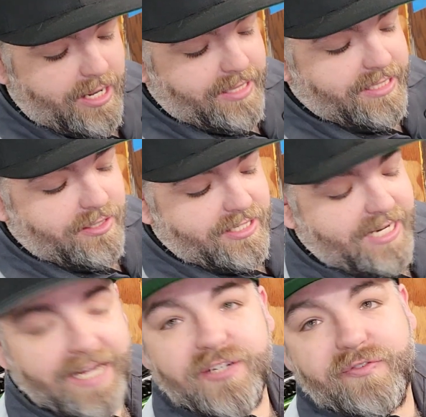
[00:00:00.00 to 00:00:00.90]
These are
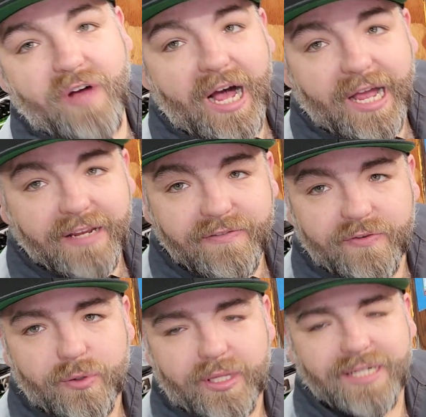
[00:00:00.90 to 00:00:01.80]
stage
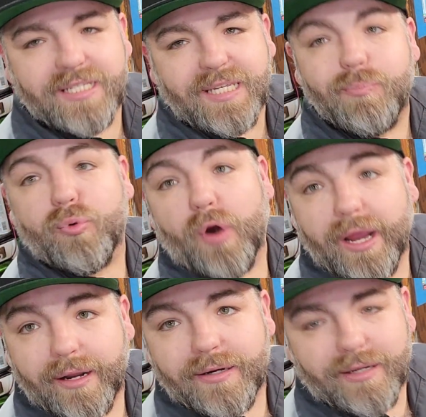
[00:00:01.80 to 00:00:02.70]
5. That's the brand.